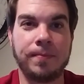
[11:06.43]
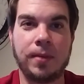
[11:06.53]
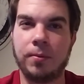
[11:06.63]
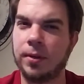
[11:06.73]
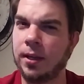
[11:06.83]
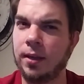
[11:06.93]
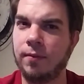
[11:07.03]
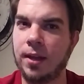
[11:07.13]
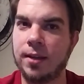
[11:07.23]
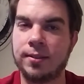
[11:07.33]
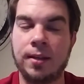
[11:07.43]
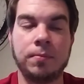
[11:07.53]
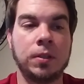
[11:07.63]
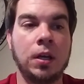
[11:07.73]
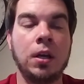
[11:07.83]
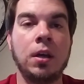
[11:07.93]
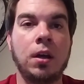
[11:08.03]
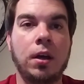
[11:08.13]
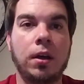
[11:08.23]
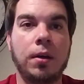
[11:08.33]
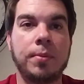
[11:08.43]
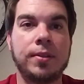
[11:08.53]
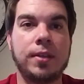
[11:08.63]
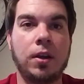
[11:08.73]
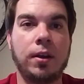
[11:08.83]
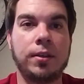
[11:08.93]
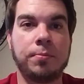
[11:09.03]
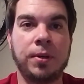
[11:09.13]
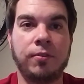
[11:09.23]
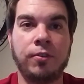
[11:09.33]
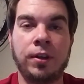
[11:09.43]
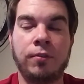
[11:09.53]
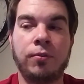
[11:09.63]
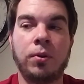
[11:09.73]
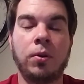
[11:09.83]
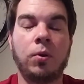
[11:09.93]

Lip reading: I will not give last names, but Sarah has been a friend for